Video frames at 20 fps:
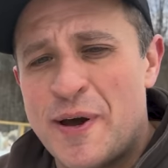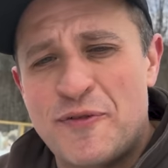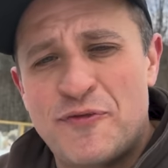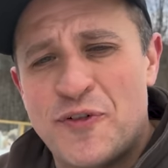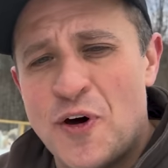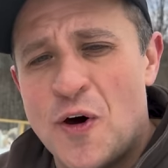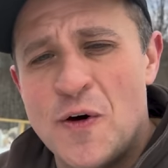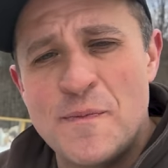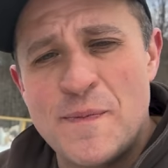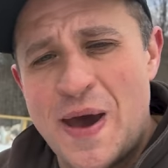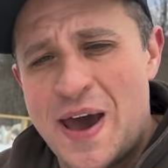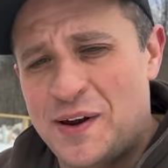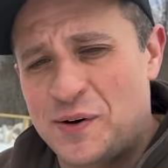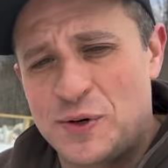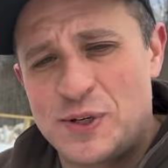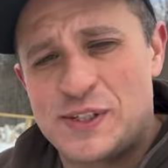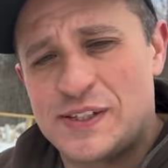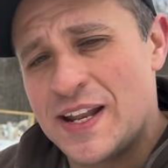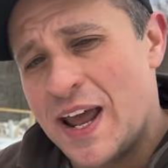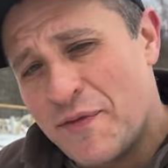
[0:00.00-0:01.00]
my phone
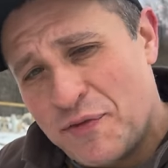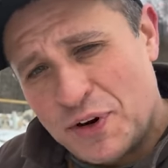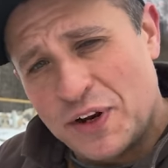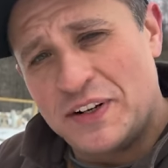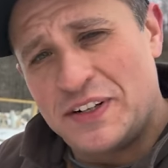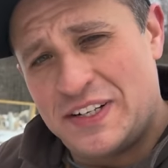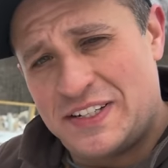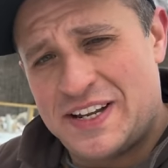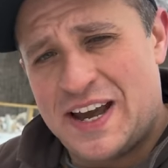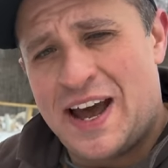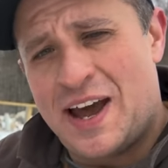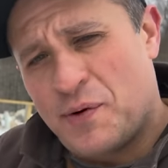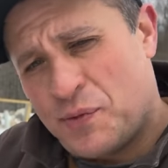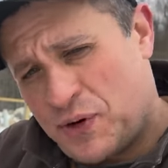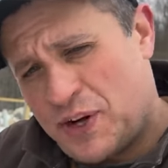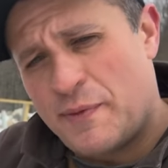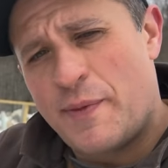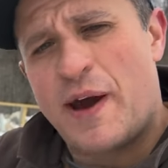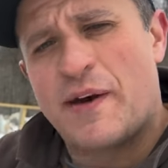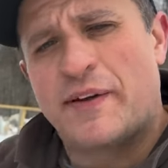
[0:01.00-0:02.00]
battery's never gonna die
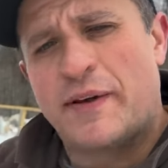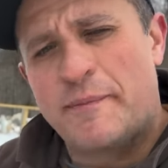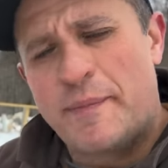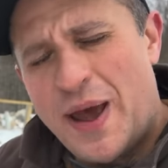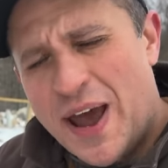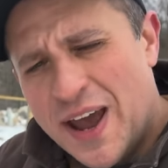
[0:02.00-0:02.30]
when I'm out on